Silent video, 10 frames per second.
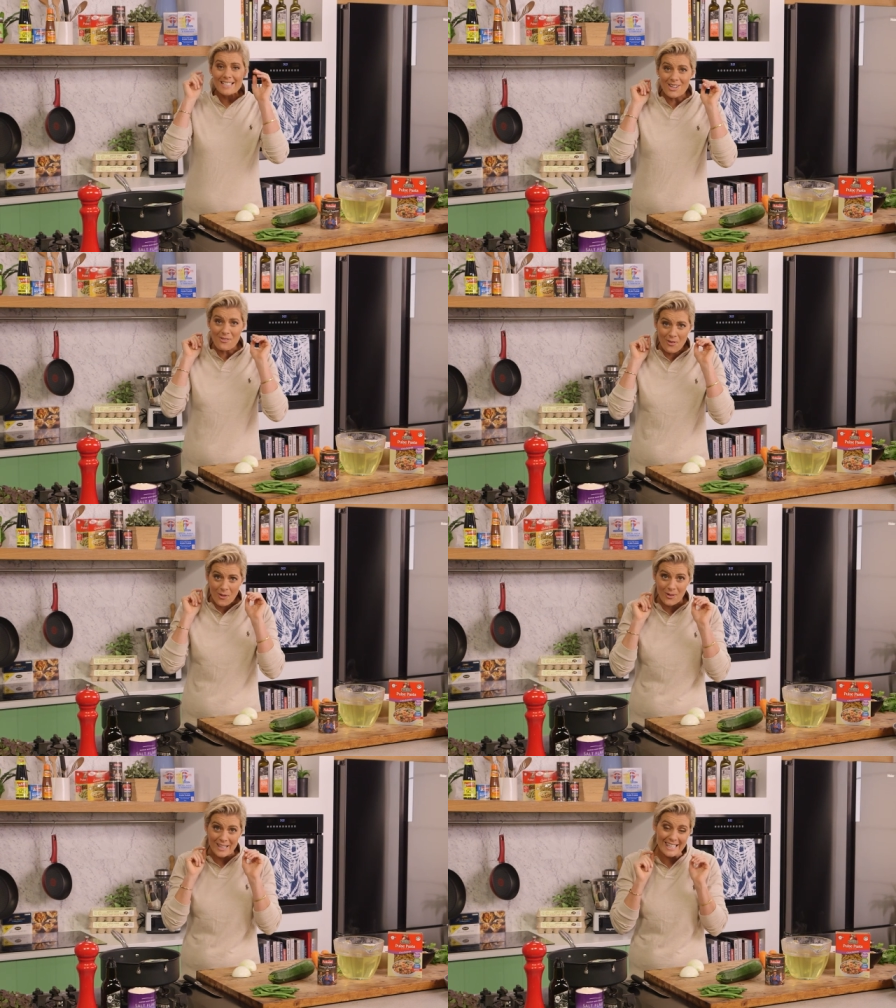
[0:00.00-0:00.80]
is
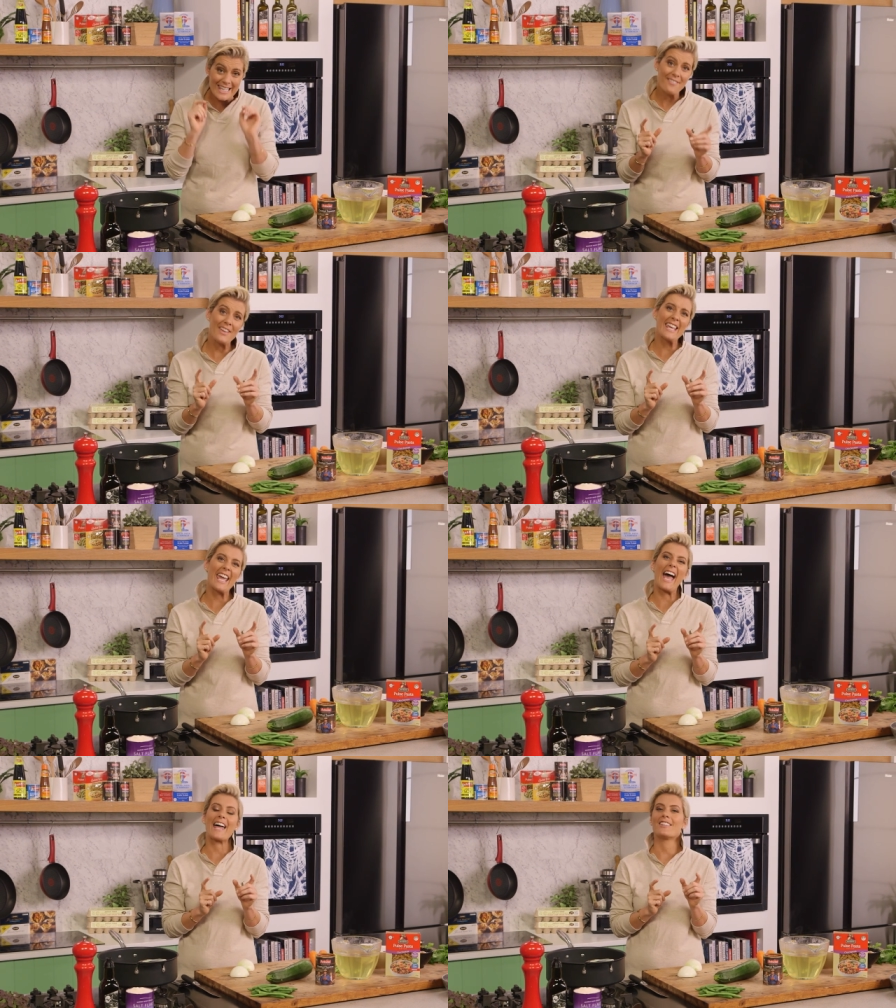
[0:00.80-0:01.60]
for
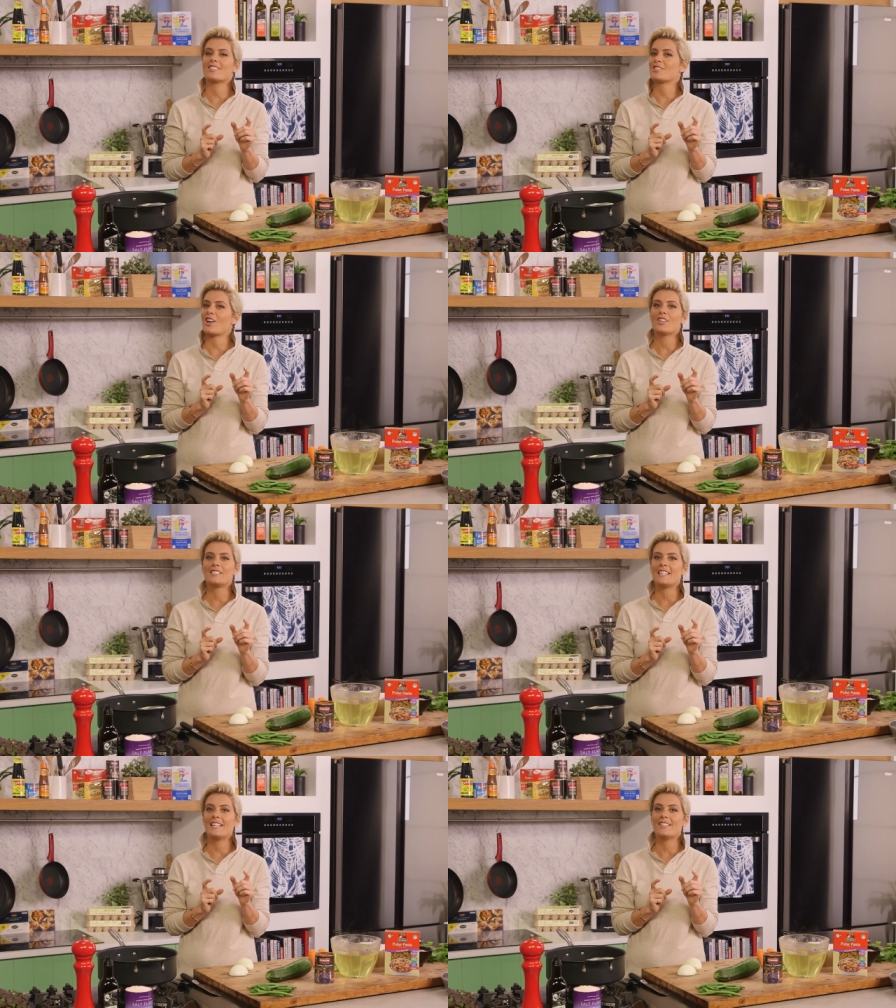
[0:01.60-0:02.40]
living, and the
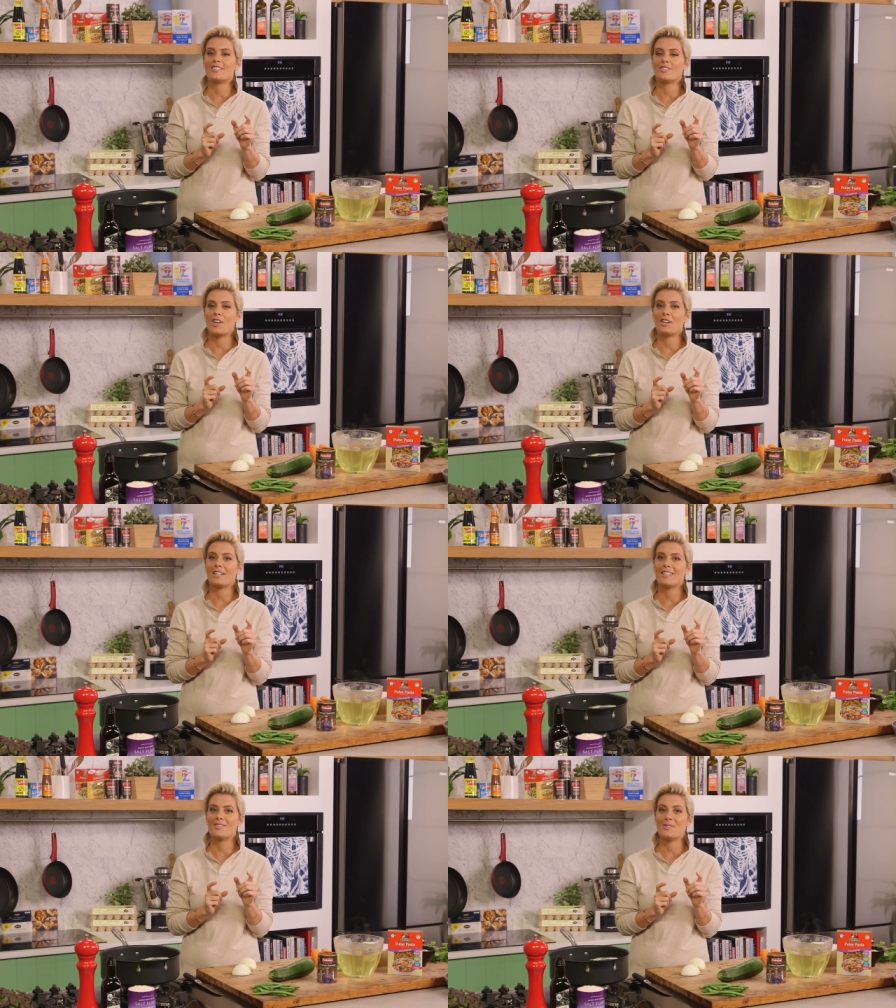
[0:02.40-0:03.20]
Sardinians
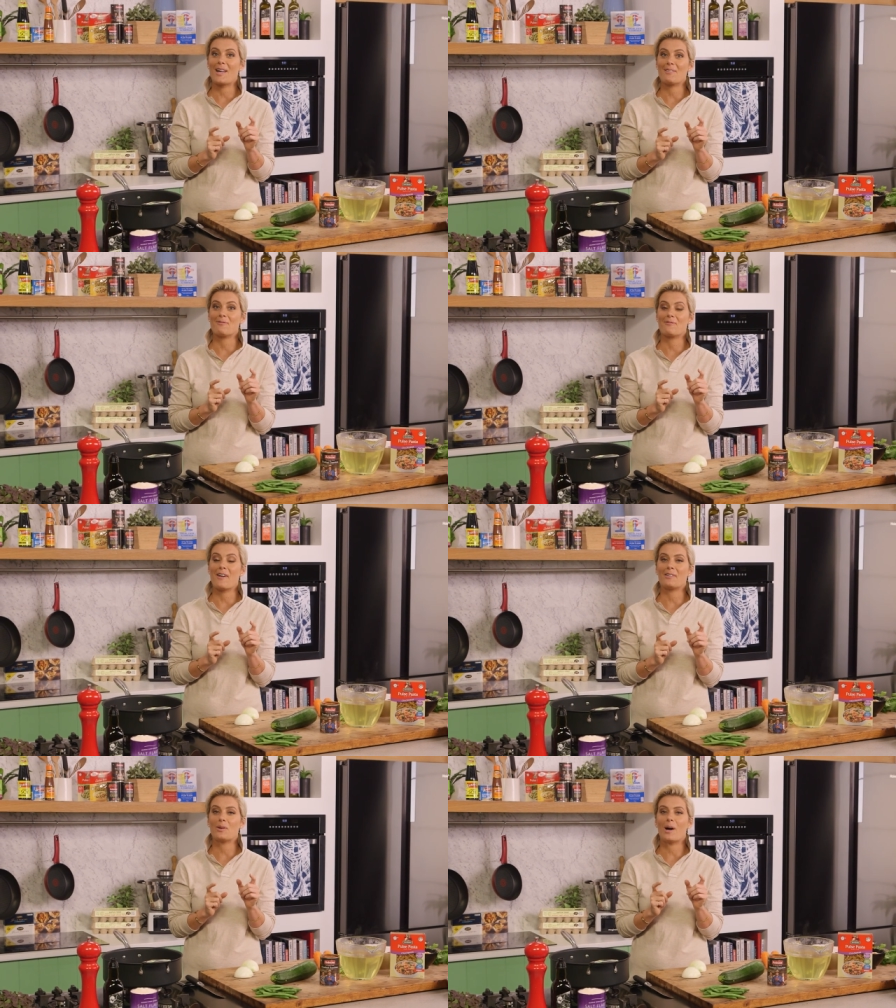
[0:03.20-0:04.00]
certainly do that very